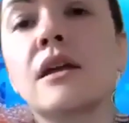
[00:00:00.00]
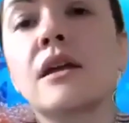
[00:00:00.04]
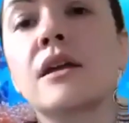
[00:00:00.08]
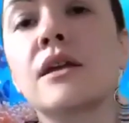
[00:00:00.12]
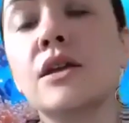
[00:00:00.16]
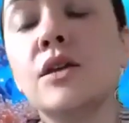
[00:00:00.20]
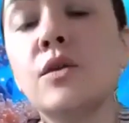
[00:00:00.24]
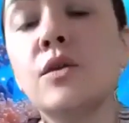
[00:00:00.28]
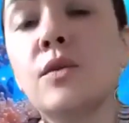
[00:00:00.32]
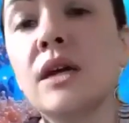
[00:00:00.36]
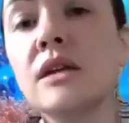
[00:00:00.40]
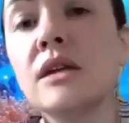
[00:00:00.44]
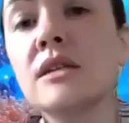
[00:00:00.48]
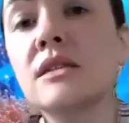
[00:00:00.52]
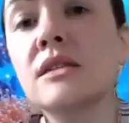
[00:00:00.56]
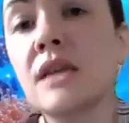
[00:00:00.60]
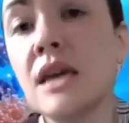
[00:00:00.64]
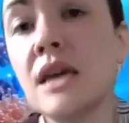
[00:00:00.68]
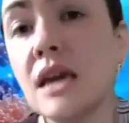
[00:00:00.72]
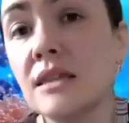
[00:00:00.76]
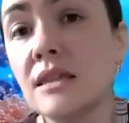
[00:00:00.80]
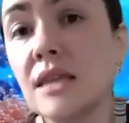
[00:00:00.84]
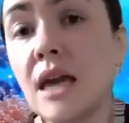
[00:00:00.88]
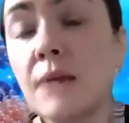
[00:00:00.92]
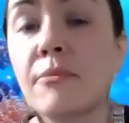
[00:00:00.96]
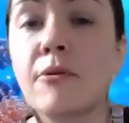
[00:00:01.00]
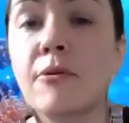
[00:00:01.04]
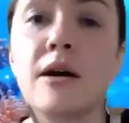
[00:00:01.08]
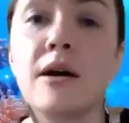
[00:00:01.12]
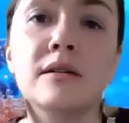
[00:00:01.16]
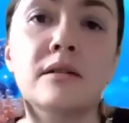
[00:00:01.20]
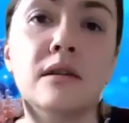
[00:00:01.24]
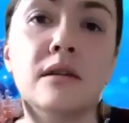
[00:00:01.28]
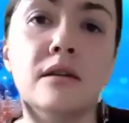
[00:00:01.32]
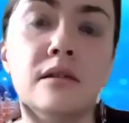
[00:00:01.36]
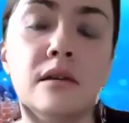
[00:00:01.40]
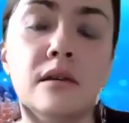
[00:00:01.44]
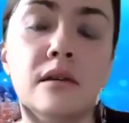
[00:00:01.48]
you can take that
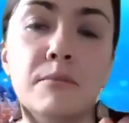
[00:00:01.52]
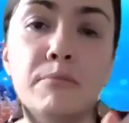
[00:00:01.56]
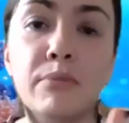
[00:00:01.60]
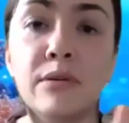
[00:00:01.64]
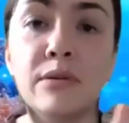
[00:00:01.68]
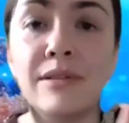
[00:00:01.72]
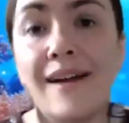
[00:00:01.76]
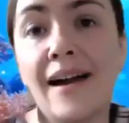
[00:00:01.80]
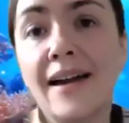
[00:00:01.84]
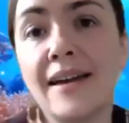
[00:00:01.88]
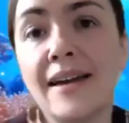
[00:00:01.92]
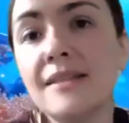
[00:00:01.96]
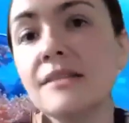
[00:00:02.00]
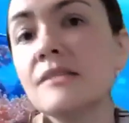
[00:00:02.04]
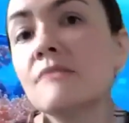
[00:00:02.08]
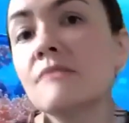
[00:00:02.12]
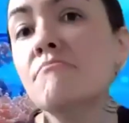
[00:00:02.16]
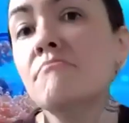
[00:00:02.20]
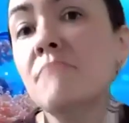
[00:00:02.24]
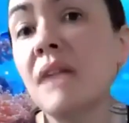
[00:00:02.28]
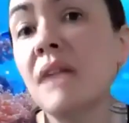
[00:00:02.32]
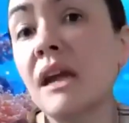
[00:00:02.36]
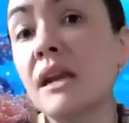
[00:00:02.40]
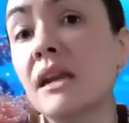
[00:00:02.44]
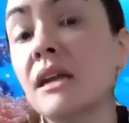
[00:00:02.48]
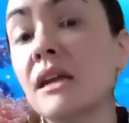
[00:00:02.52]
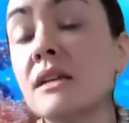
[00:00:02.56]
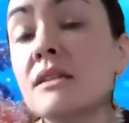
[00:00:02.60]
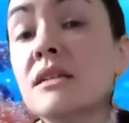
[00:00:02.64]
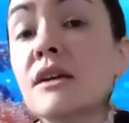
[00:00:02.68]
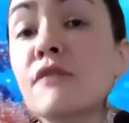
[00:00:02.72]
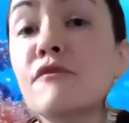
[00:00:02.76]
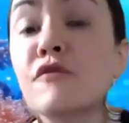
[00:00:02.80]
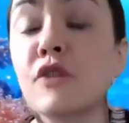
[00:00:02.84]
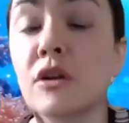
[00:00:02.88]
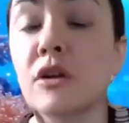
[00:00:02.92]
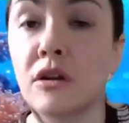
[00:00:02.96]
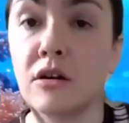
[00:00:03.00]
process and apply it to many
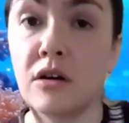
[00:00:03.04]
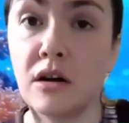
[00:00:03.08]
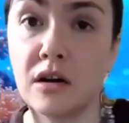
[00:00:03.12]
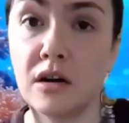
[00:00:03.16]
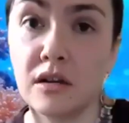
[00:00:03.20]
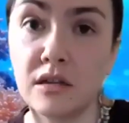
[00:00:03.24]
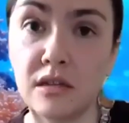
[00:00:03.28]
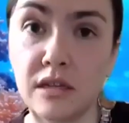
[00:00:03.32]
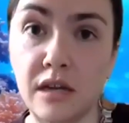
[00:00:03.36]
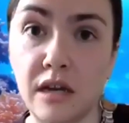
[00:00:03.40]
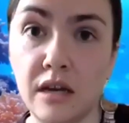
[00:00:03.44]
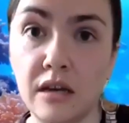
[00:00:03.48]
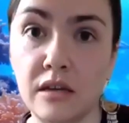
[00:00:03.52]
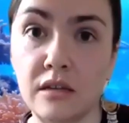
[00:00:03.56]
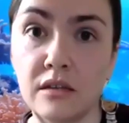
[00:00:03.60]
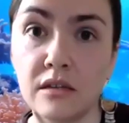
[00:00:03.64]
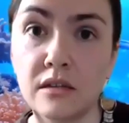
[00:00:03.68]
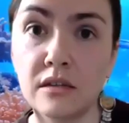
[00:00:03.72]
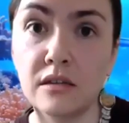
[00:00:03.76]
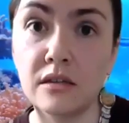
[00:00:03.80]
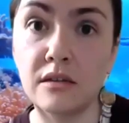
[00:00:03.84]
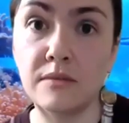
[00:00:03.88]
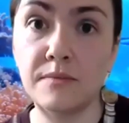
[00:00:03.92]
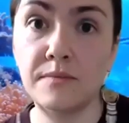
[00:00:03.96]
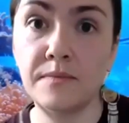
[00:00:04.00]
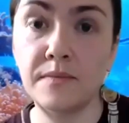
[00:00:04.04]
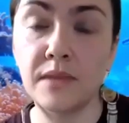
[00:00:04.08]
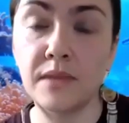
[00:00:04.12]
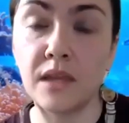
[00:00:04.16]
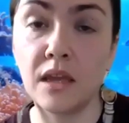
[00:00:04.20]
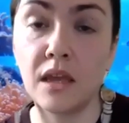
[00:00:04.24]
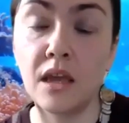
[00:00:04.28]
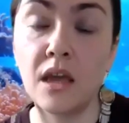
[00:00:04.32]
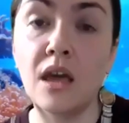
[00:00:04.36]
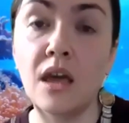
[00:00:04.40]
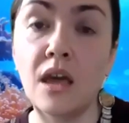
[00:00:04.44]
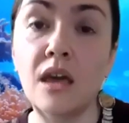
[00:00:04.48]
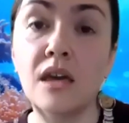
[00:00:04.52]
different contexts.
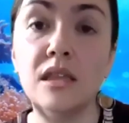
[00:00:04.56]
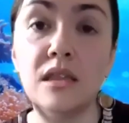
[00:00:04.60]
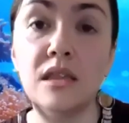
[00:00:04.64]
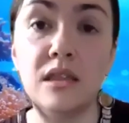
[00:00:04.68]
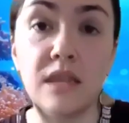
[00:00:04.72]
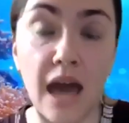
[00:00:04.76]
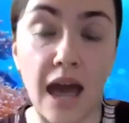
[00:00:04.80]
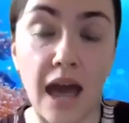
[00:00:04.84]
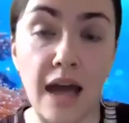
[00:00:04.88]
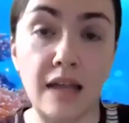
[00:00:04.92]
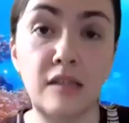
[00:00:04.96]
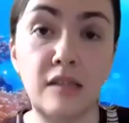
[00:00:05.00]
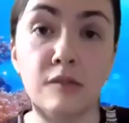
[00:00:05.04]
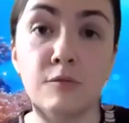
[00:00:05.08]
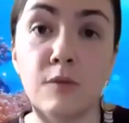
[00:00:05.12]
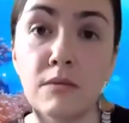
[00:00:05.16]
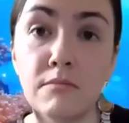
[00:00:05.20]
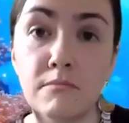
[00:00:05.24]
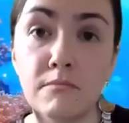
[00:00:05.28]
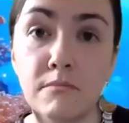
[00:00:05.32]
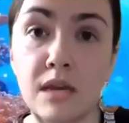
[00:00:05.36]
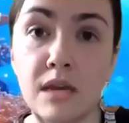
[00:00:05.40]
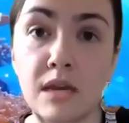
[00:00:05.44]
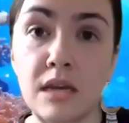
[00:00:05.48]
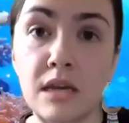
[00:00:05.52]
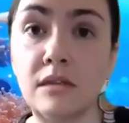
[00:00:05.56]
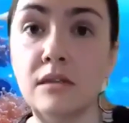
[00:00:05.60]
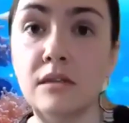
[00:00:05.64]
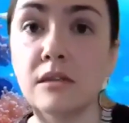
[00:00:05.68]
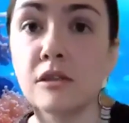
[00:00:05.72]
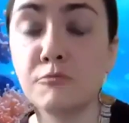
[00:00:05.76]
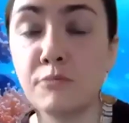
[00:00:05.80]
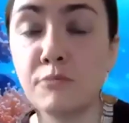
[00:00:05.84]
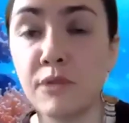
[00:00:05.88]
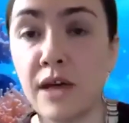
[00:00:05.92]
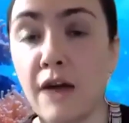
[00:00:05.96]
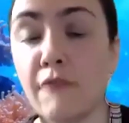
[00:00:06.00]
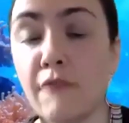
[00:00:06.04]
That's what makes this
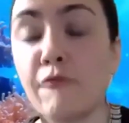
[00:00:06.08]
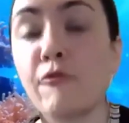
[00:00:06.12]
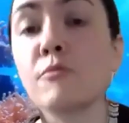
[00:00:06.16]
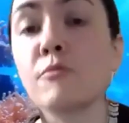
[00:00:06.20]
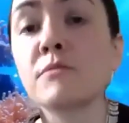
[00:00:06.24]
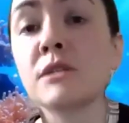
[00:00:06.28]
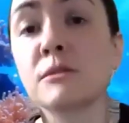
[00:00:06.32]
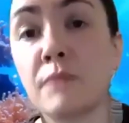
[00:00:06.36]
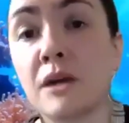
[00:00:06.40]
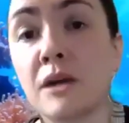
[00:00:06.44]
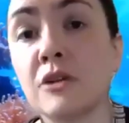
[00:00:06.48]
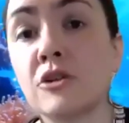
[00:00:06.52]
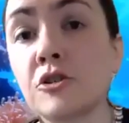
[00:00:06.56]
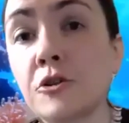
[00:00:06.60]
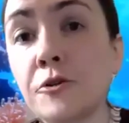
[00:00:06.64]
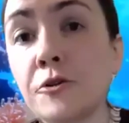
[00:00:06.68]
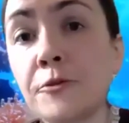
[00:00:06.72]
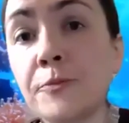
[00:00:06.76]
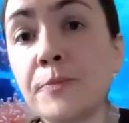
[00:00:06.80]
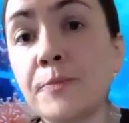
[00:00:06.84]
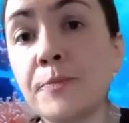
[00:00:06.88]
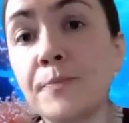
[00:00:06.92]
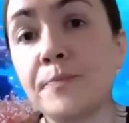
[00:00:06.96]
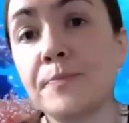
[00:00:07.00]
platform special.